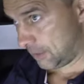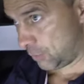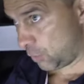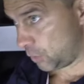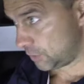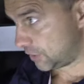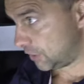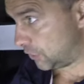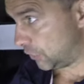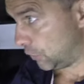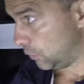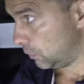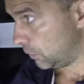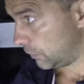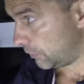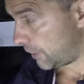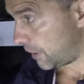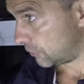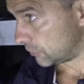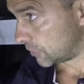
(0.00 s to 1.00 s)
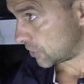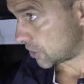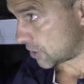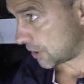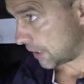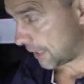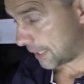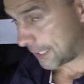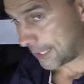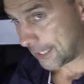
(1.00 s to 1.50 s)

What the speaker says: what to do around us.